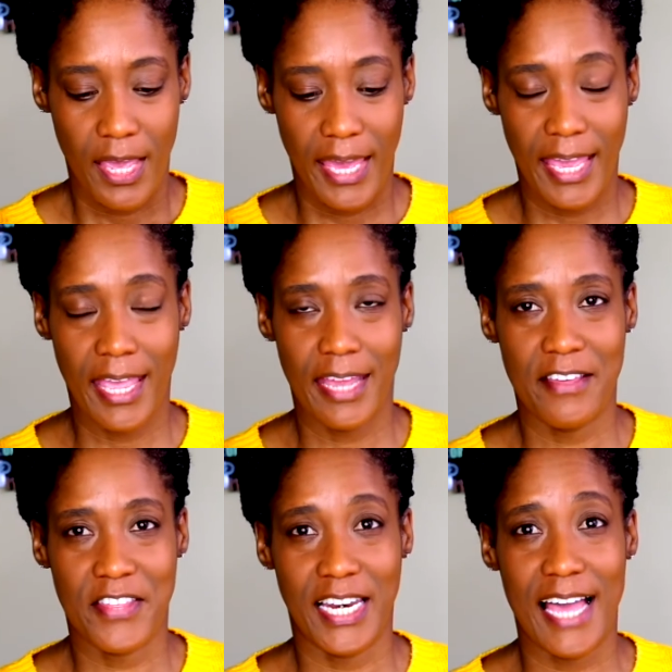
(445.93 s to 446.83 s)

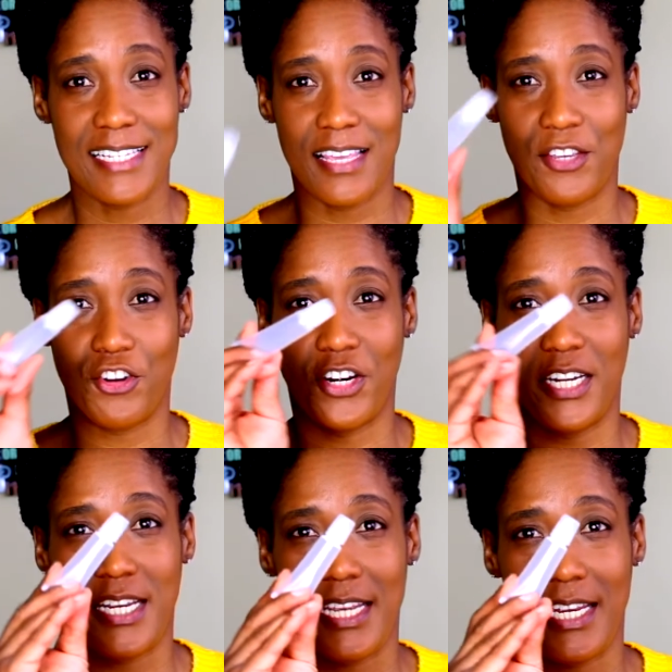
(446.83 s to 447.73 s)
And the last thing you're going
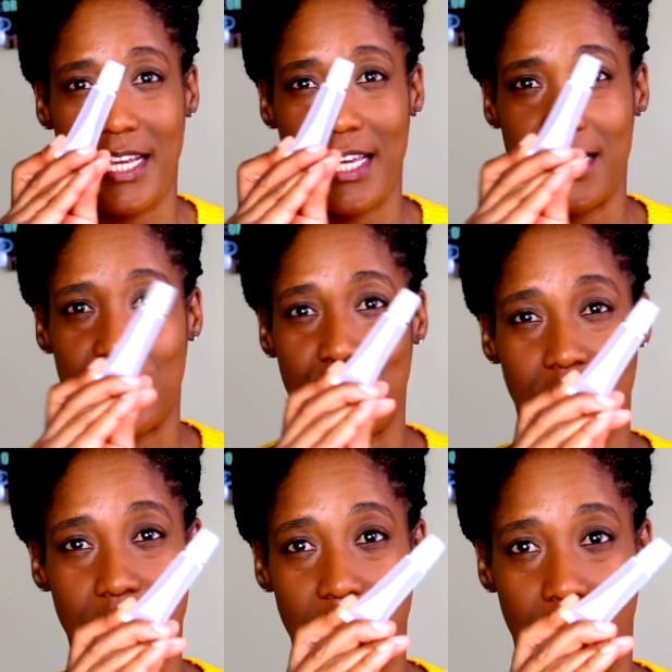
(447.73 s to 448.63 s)
to need is your
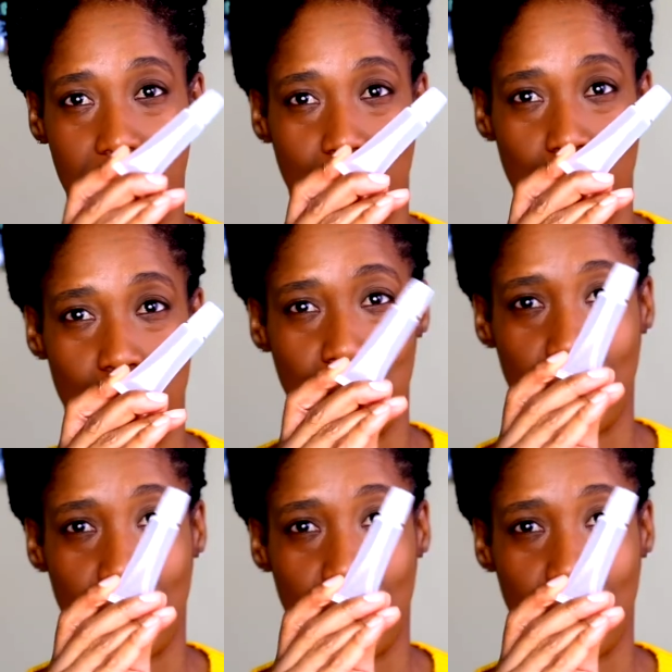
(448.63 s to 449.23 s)
lip gloss tube.